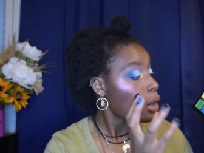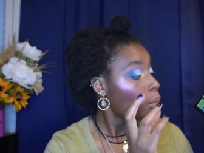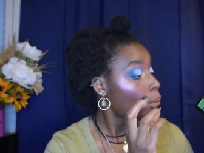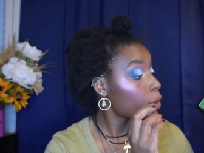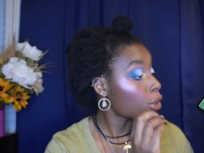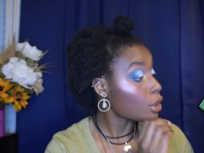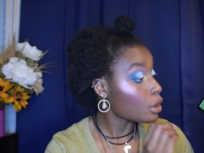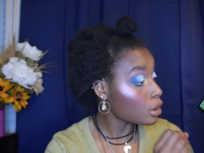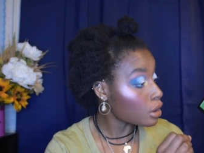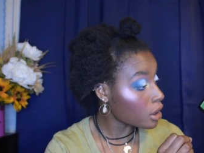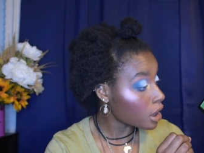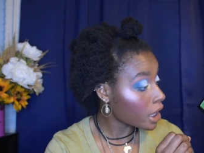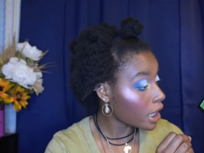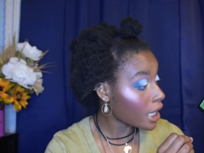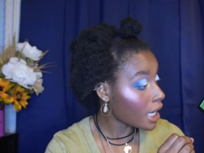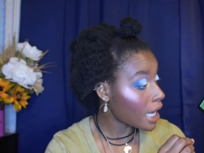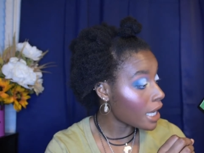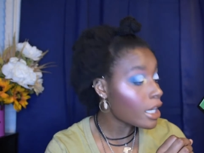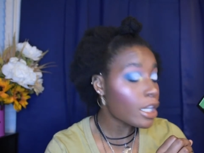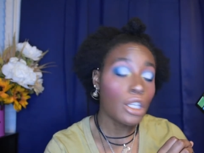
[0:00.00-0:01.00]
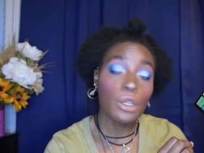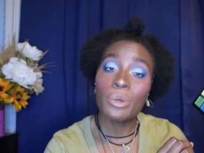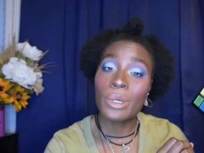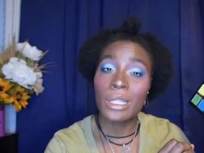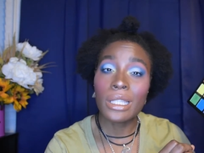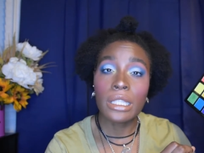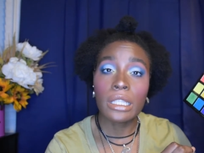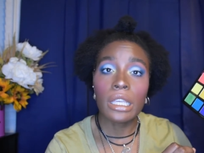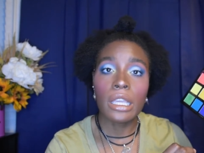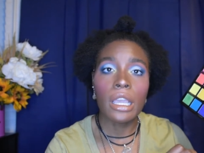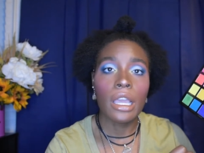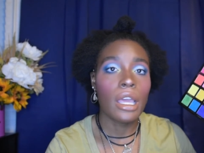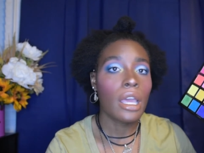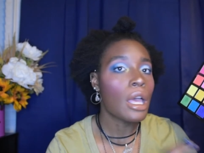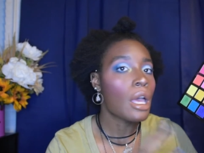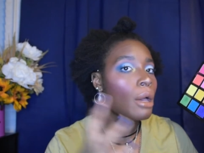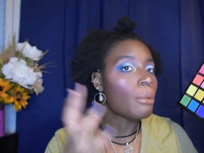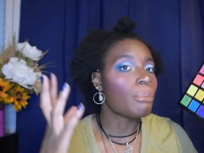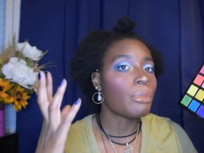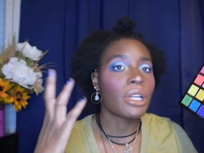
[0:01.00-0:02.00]
When you're looking at it, you can see it,
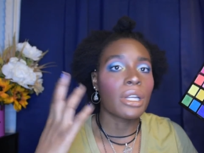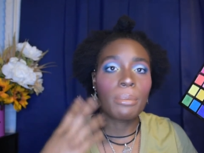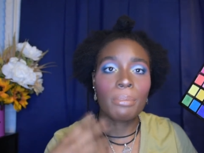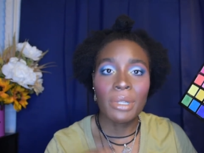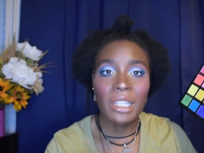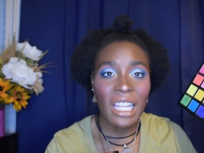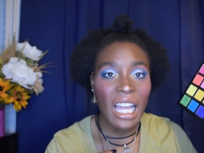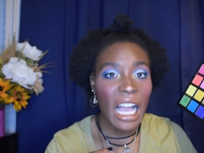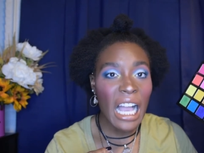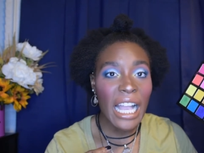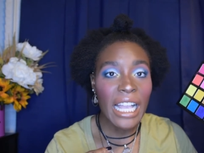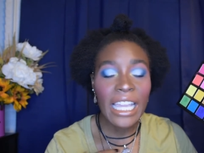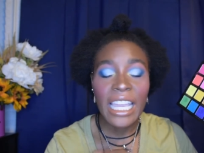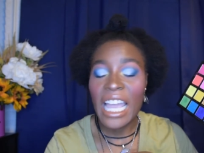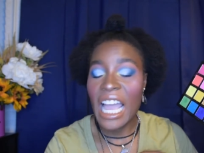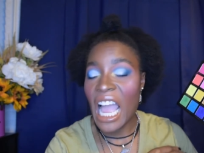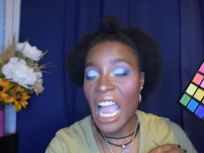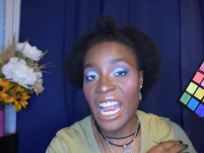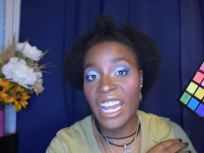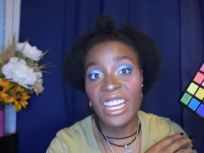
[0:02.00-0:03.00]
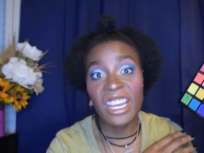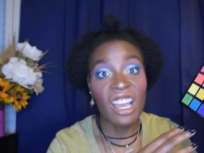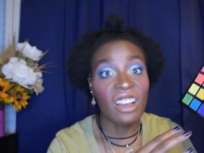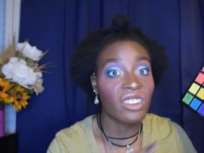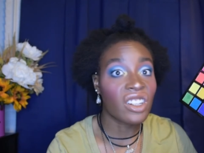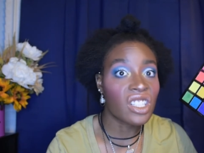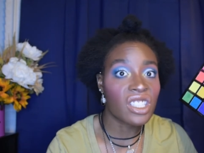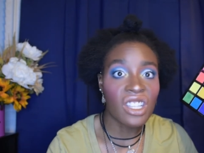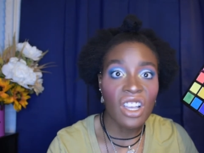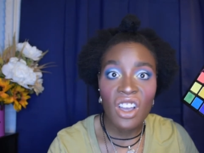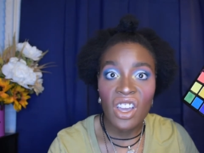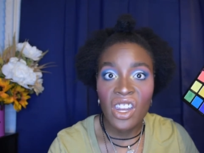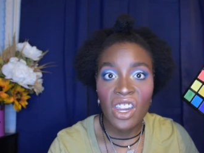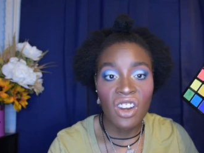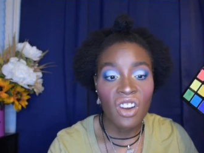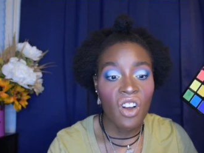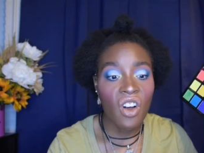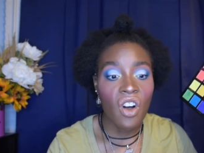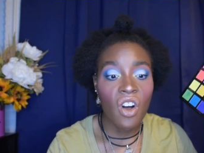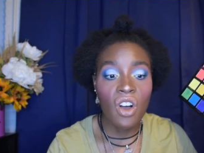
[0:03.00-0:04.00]
but applying it, I never saw it
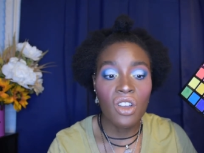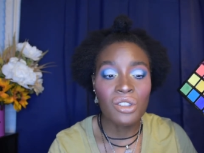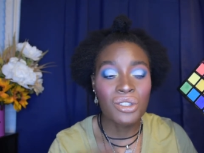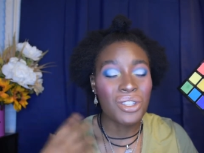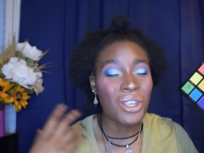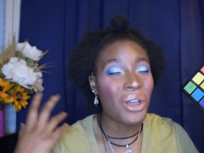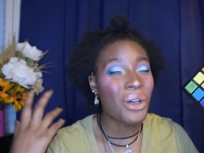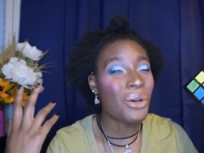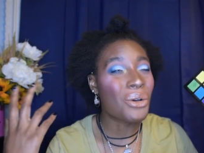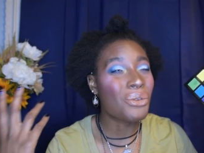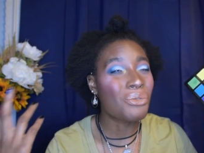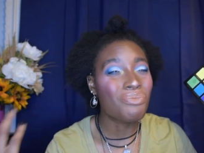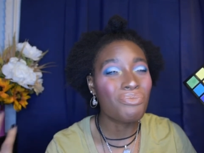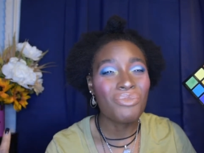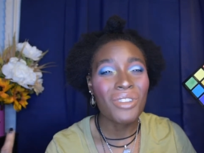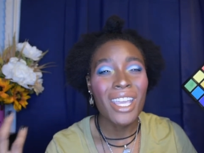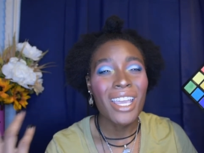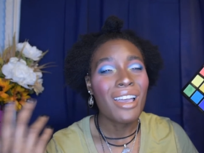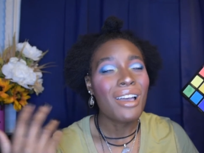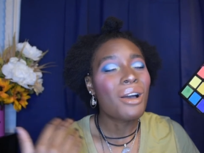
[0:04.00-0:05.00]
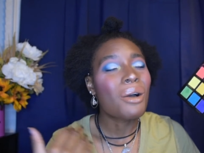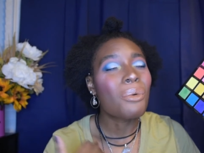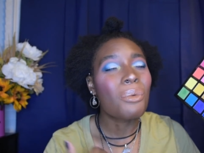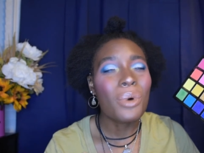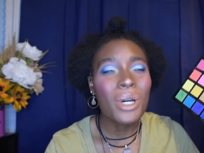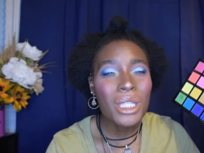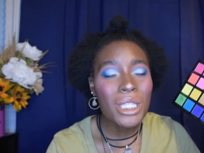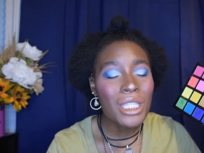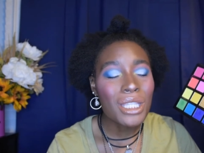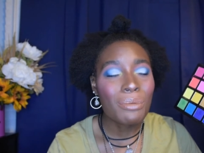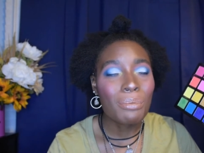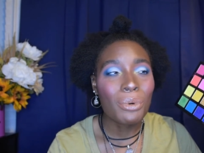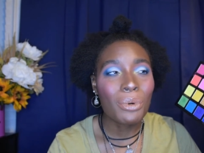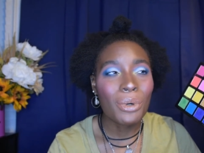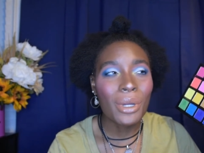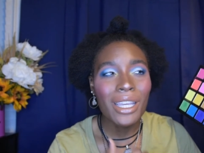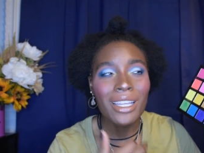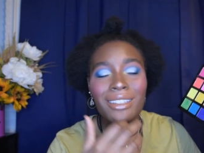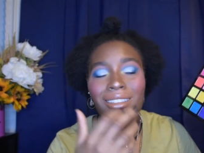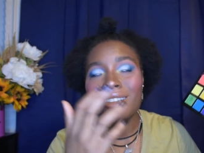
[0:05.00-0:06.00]
at all. So what's the
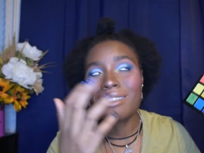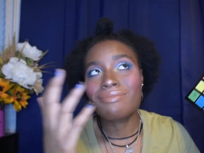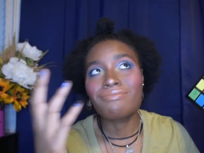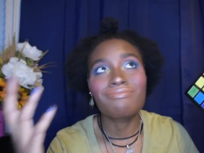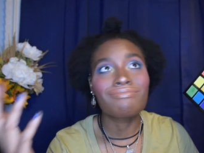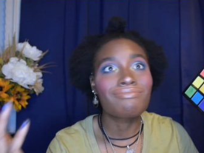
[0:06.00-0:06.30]
point?